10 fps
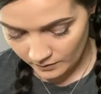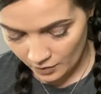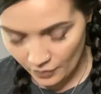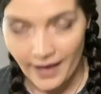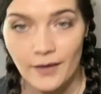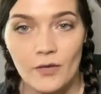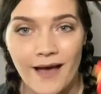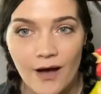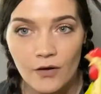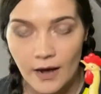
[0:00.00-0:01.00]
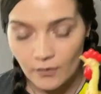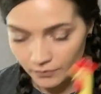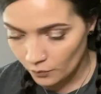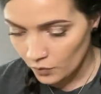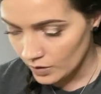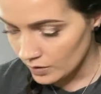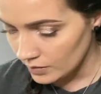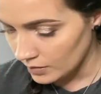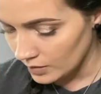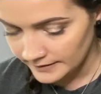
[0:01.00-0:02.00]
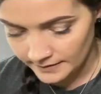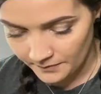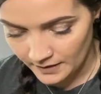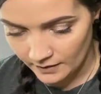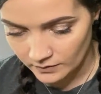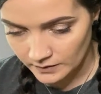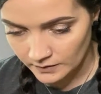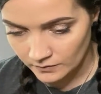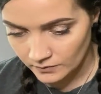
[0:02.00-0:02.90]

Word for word: Okay, I'll I'll work on something else.